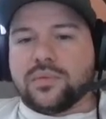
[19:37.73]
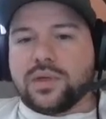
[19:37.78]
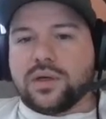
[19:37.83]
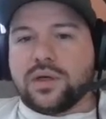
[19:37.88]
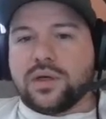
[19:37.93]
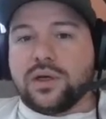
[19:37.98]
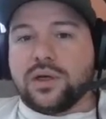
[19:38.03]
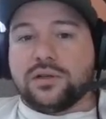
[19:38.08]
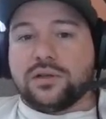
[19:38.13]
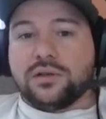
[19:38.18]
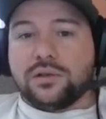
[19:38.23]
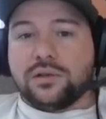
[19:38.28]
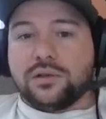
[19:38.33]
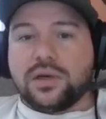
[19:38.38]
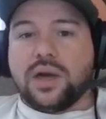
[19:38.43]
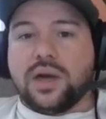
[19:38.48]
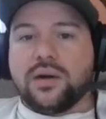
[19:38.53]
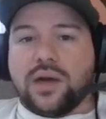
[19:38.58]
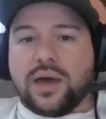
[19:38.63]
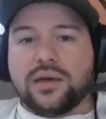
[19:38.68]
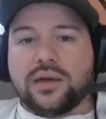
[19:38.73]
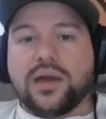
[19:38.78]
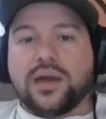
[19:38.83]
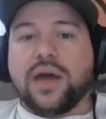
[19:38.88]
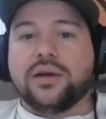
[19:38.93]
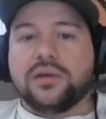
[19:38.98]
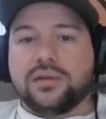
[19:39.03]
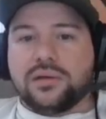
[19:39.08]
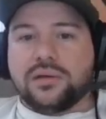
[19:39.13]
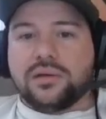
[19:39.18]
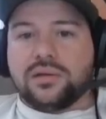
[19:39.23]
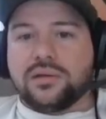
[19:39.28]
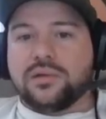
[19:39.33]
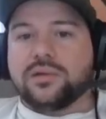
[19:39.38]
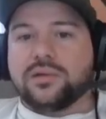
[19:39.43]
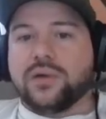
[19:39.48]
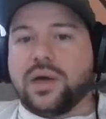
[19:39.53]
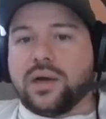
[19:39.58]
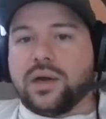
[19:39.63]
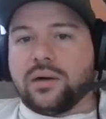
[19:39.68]
third round, end of the third
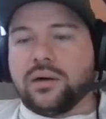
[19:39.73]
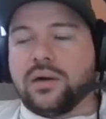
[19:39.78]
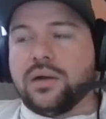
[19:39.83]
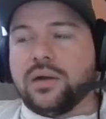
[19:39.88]
round.